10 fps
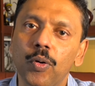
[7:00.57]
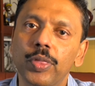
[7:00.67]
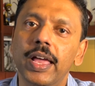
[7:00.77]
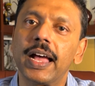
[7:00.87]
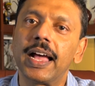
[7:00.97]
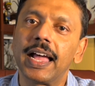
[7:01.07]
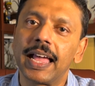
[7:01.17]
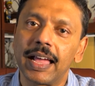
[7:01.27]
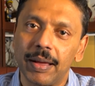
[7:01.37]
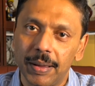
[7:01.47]
the
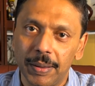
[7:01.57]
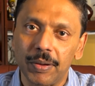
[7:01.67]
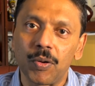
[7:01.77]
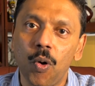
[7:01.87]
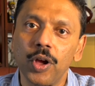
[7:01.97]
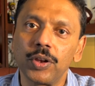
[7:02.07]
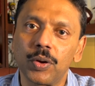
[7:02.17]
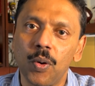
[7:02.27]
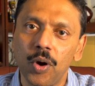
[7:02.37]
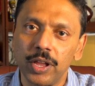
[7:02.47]

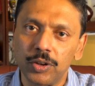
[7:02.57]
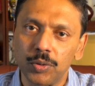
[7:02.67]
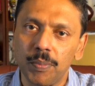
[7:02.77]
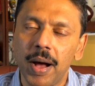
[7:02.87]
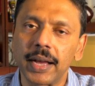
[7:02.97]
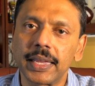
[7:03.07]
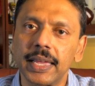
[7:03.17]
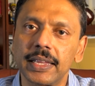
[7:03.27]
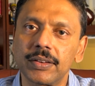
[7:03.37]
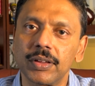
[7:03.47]
going to
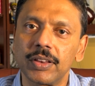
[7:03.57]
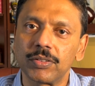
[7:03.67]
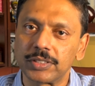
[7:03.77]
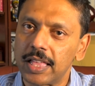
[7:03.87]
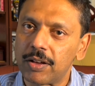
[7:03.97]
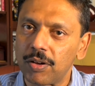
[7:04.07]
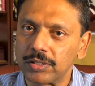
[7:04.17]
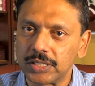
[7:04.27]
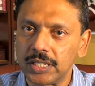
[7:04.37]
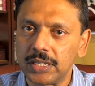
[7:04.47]
market, they call
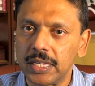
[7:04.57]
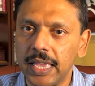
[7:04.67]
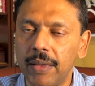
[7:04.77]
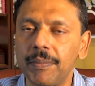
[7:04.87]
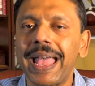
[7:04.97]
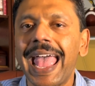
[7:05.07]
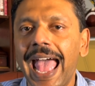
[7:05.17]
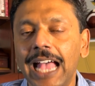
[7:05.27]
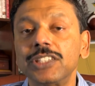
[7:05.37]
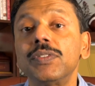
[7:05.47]
GTM,
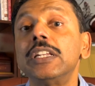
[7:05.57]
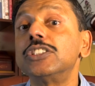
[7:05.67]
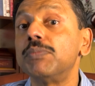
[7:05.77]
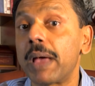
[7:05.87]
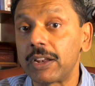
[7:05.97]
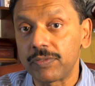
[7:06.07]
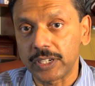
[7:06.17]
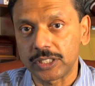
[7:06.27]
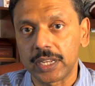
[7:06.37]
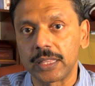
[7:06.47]
as well as
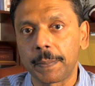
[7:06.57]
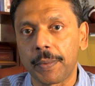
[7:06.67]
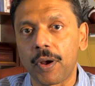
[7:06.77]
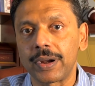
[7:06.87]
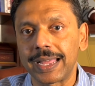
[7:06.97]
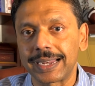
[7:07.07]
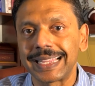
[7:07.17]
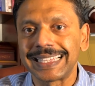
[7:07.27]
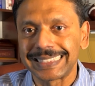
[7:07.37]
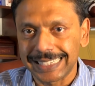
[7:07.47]
manufacturing the product
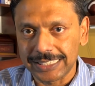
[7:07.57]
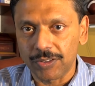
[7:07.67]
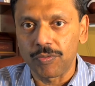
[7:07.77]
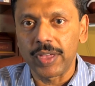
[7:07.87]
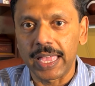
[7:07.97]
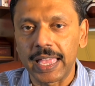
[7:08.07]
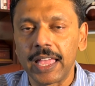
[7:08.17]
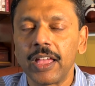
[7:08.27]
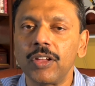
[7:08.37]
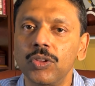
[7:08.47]
such a way
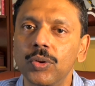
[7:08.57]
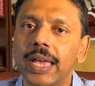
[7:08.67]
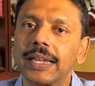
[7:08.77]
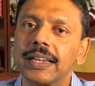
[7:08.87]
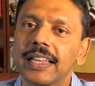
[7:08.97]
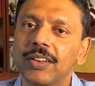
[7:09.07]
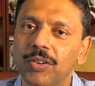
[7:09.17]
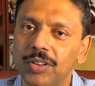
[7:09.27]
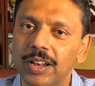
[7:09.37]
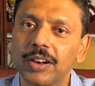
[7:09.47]
you can
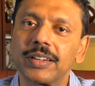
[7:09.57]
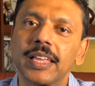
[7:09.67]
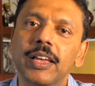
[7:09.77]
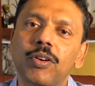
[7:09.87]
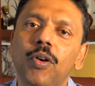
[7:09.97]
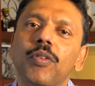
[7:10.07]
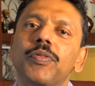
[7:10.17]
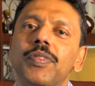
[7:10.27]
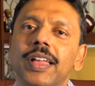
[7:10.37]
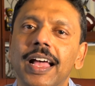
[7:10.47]
take off
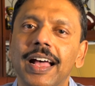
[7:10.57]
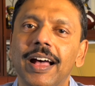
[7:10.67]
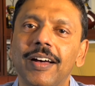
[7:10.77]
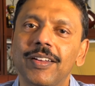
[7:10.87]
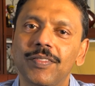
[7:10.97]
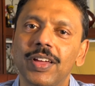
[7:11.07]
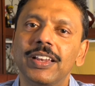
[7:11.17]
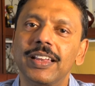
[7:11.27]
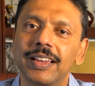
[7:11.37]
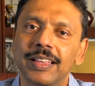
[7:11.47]
when
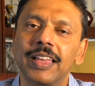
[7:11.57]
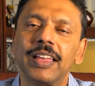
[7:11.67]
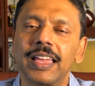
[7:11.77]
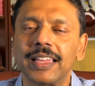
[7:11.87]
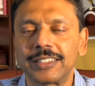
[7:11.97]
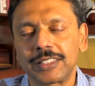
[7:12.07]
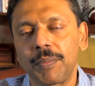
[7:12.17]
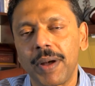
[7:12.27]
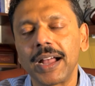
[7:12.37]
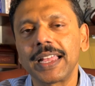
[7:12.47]
it hits the
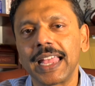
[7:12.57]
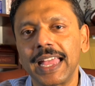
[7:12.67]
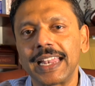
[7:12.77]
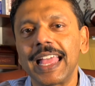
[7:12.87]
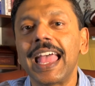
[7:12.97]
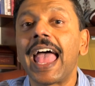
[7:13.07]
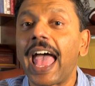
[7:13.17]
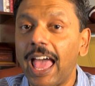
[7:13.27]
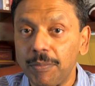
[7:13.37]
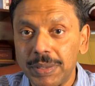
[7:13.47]
market
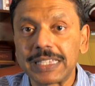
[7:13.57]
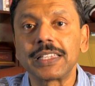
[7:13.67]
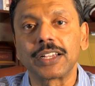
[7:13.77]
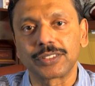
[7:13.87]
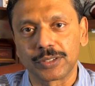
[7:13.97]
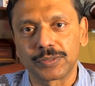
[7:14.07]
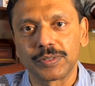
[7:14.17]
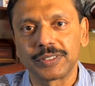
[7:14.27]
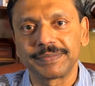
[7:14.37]
and be successful.